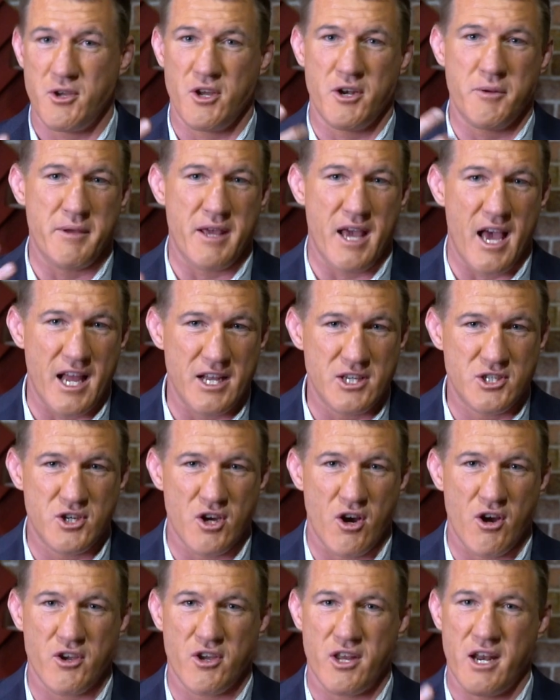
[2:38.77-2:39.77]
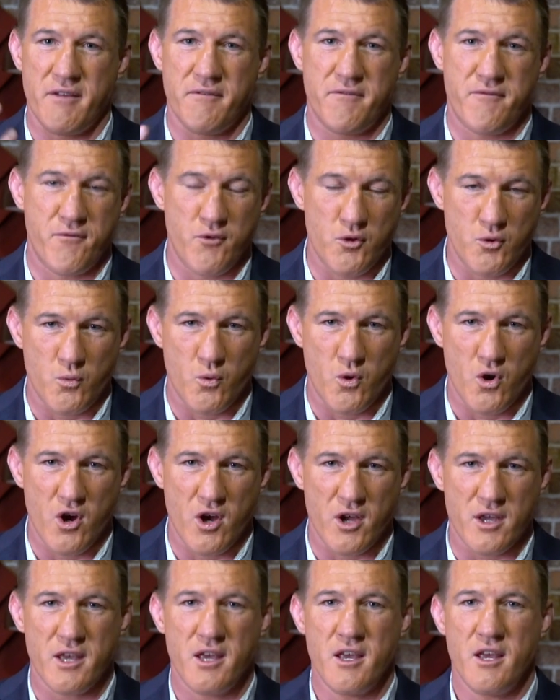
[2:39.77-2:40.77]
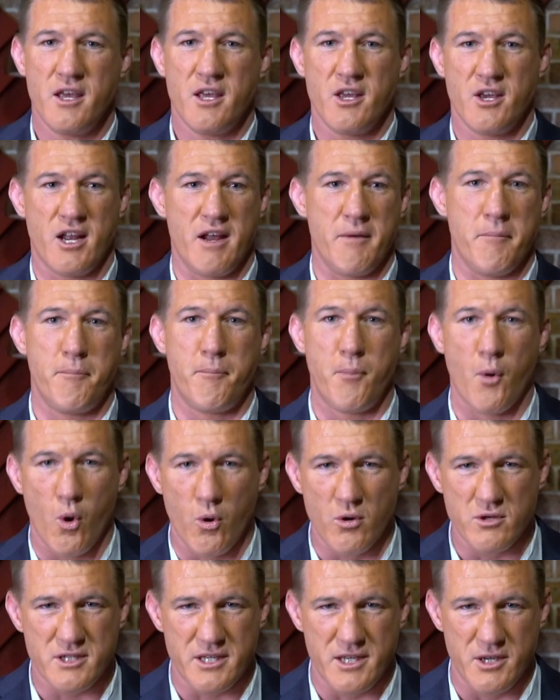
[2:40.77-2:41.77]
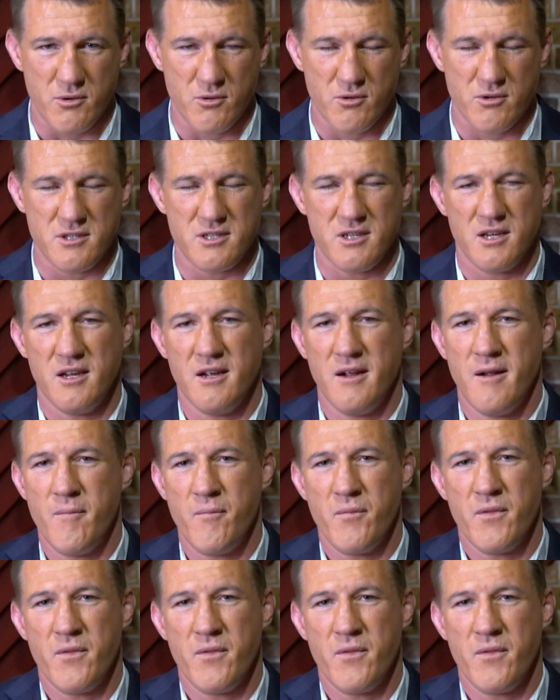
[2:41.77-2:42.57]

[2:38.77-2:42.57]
you've got to be agile, you've got to have footwork, you've got to have ball skills.